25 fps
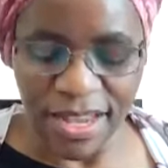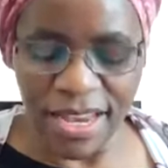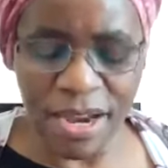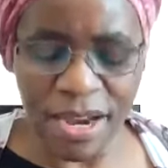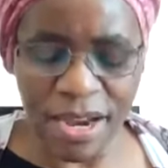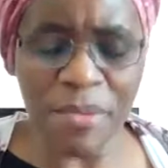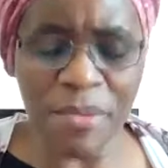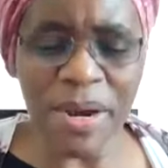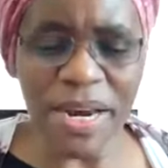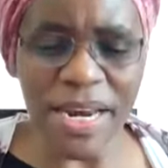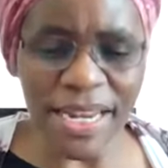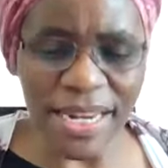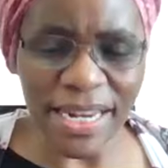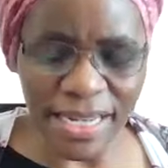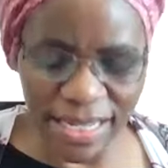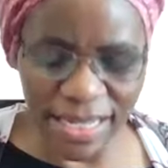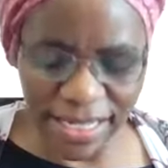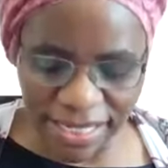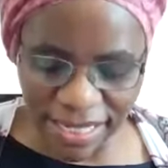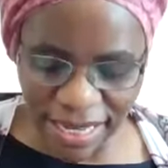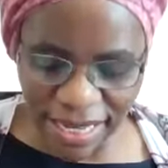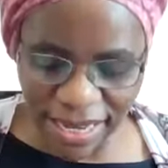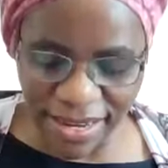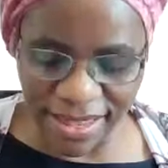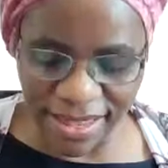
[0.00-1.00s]
He willingly
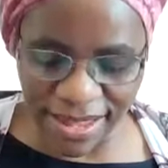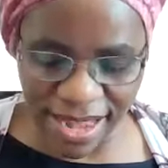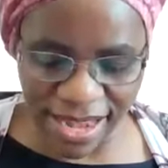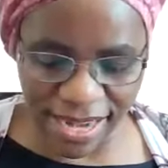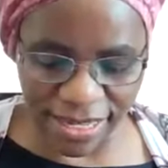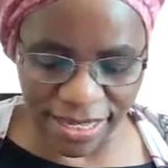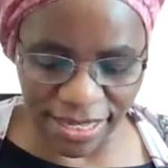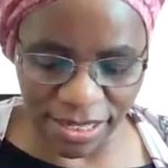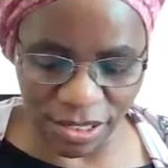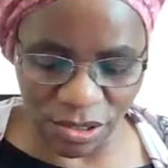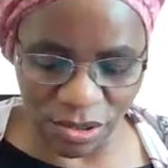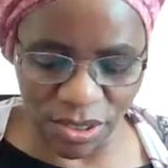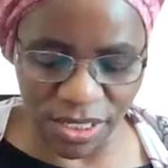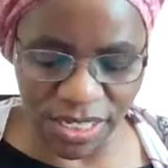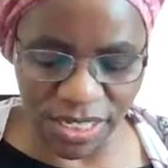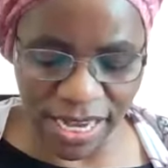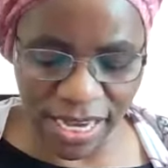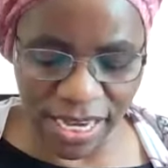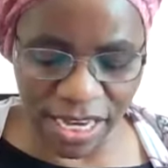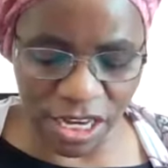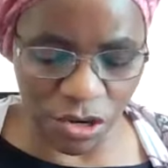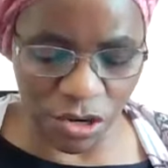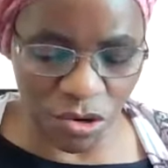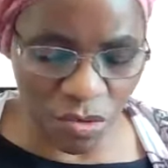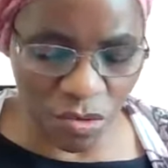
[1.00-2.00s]
did that, to
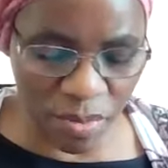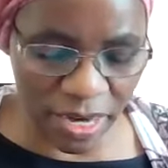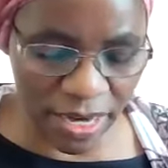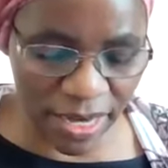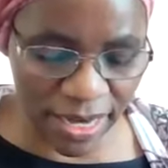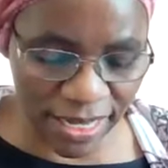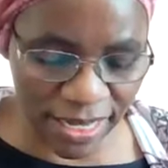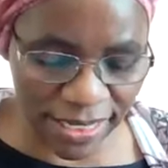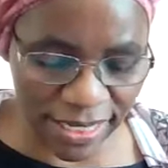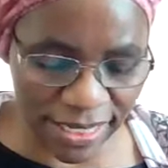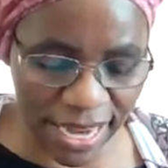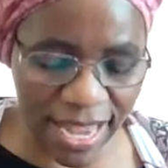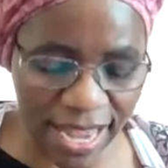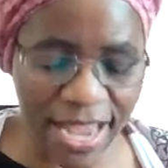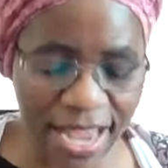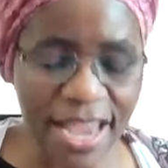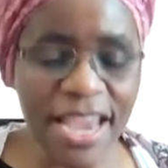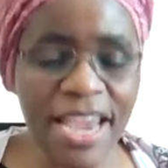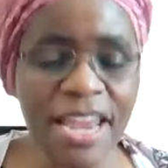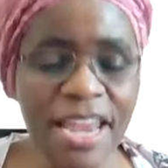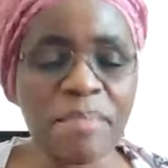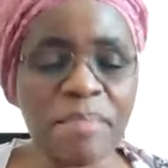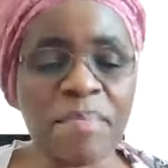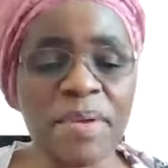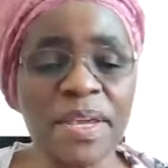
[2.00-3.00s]
take human nature
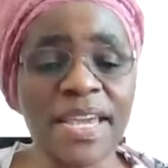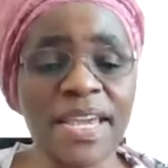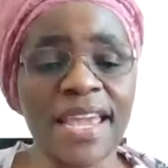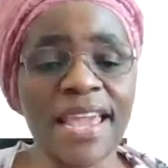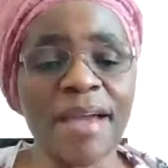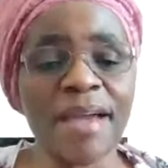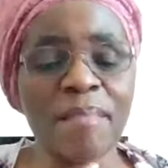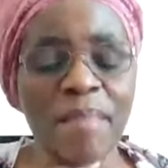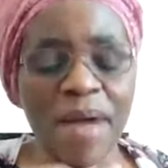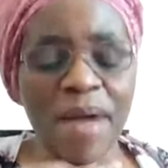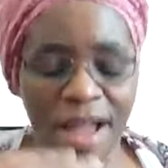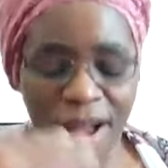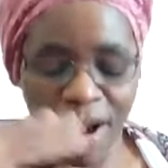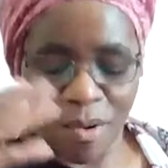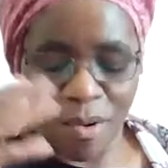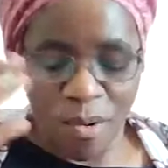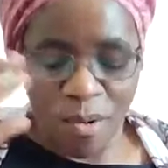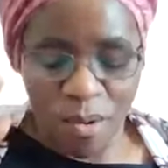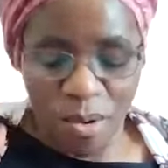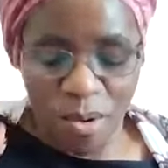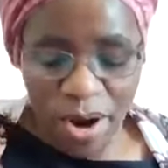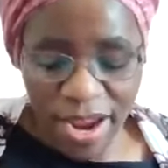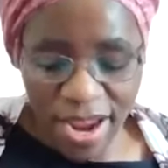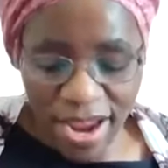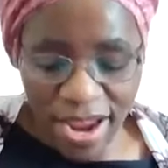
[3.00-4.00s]
and became
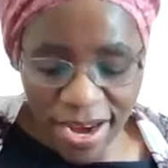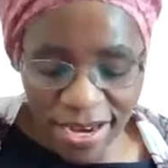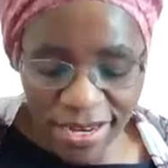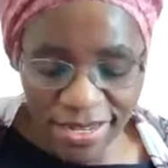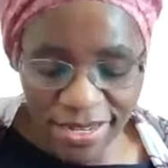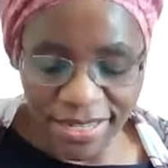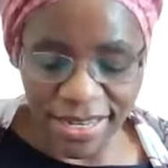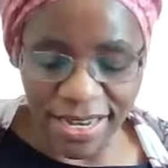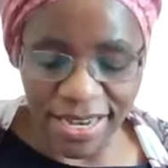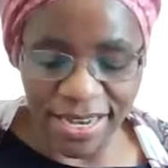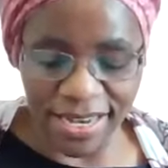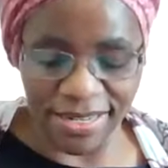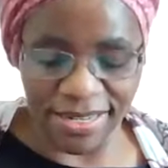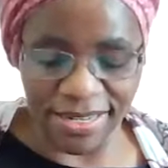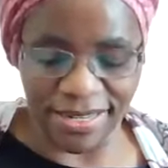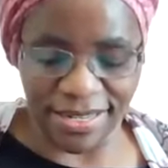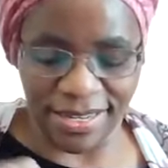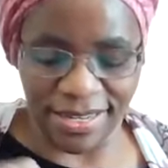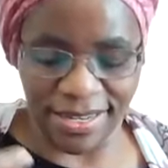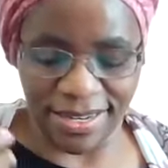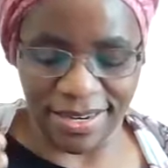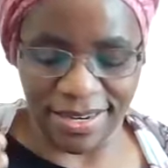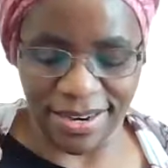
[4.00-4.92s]
acquainted